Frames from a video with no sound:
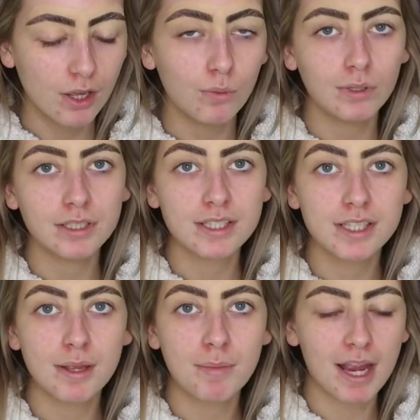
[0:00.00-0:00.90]

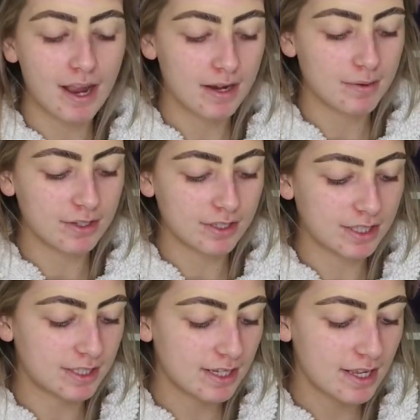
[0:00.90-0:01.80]
Once my eyebrows are
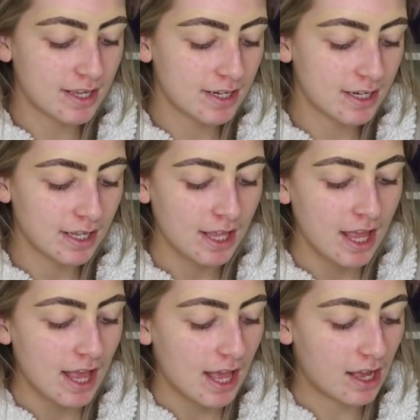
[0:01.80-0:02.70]
done,
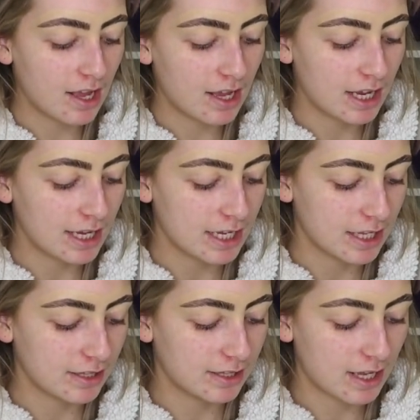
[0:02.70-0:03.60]

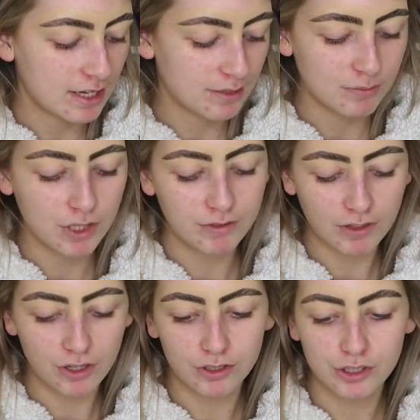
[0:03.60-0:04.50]
I then move
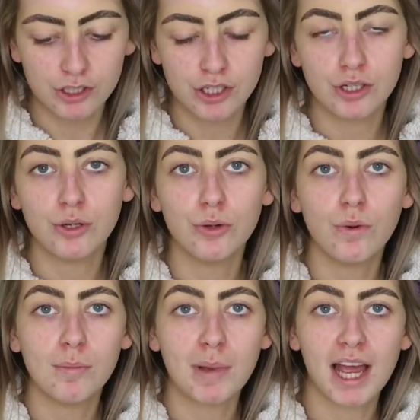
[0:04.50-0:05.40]
on
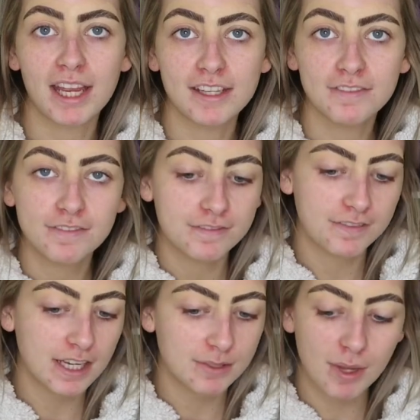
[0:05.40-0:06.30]
to my
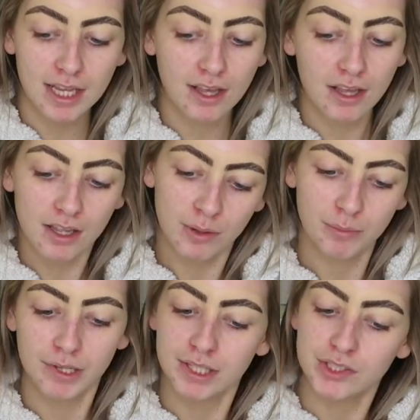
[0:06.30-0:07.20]
face makeup.
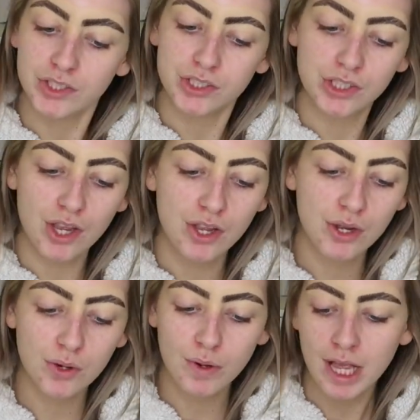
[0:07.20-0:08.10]

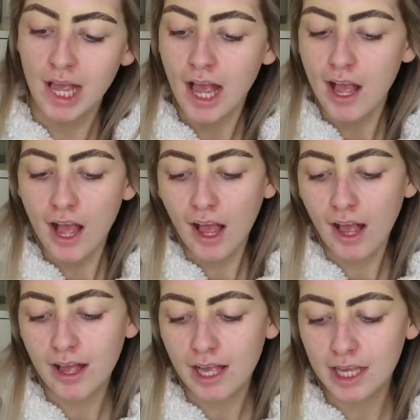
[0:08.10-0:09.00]
So
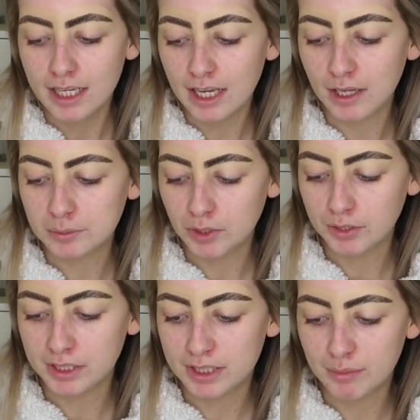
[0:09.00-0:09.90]
I am
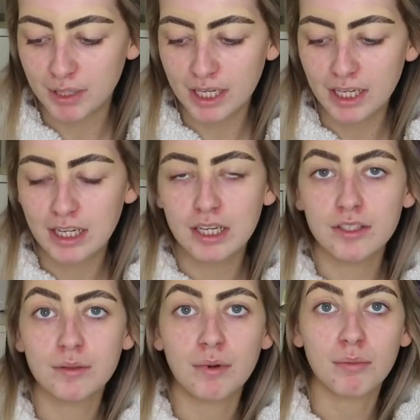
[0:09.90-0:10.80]
going to be
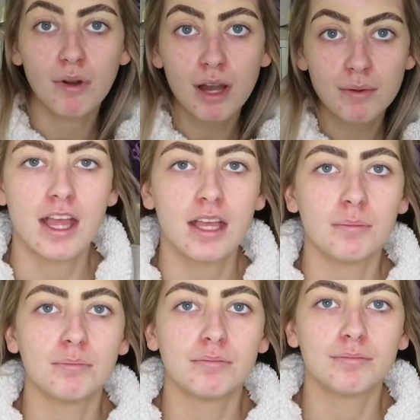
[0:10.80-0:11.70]
doing my primer.
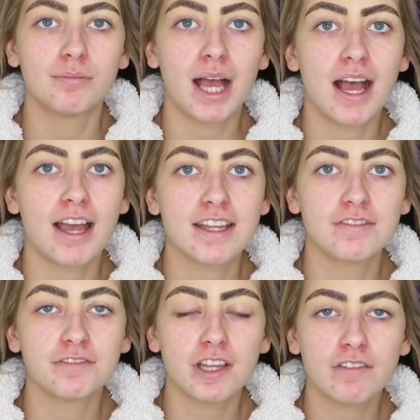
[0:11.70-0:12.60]
My
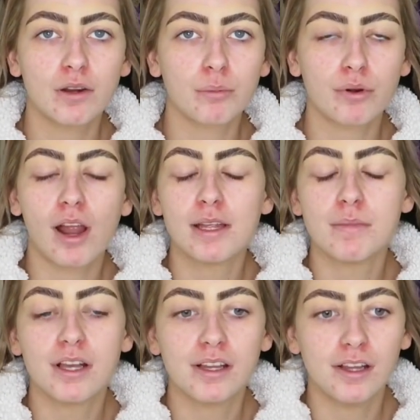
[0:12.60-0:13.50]
favourite
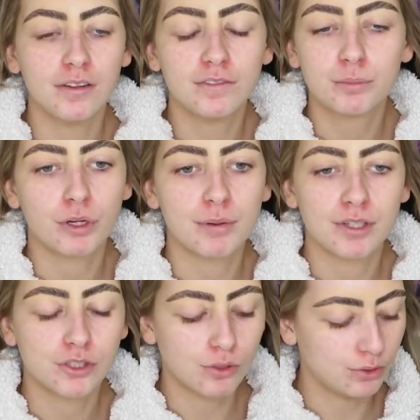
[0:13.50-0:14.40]
primer of pretty
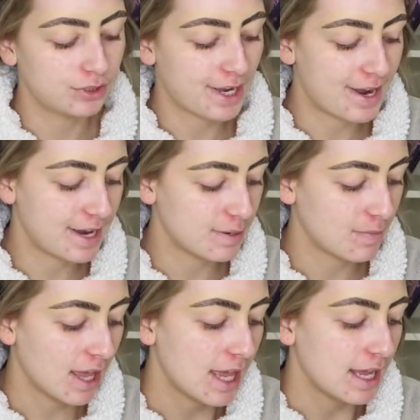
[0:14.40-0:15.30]
much all time
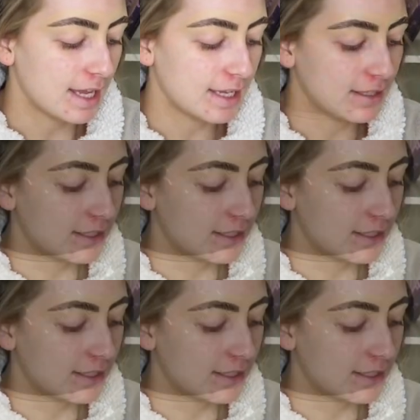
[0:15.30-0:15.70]
is